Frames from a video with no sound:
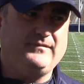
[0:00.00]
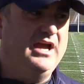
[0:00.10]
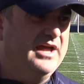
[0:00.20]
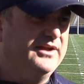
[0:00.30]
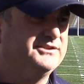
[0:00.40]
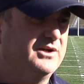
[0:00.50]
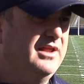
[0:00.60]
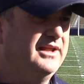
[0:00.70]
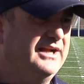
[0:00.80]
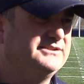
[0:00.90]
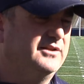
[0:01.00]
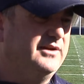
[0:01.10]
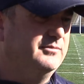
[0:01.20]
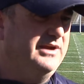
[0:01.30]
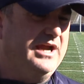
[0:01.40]
I think that's the
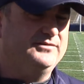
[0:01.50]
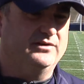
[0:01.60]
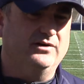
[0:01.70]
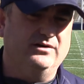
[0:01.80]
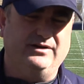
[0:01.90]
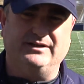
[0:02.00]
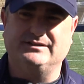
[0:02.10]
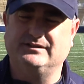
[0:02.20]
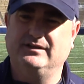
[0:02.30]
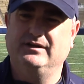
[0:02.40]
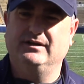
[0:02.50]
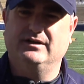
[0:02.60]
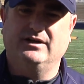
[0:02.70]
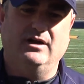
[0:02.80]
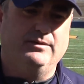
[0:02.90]
thing we have to learn is,
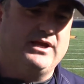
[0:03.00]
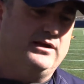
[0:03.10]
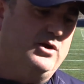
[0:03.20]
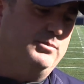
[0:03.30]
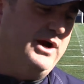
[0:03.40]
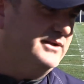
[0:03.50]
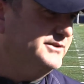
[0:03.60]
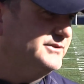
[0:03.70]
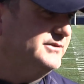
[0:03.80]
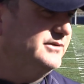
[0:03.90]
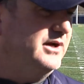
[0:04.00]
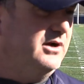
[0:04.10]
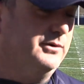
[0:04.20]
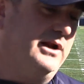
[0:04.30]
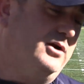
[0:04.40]
you know, we got to go practice.
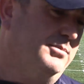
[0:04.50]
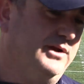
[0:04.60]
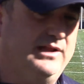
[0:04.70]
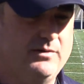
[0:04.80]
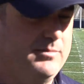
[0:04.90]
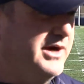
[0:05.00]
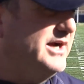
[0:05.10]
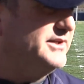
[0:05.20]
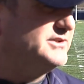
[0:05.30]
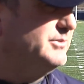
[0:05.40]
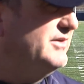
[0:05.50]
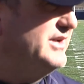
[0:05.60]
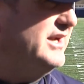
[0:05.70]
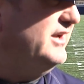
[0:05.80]
We got to go play like we practice. We haven't had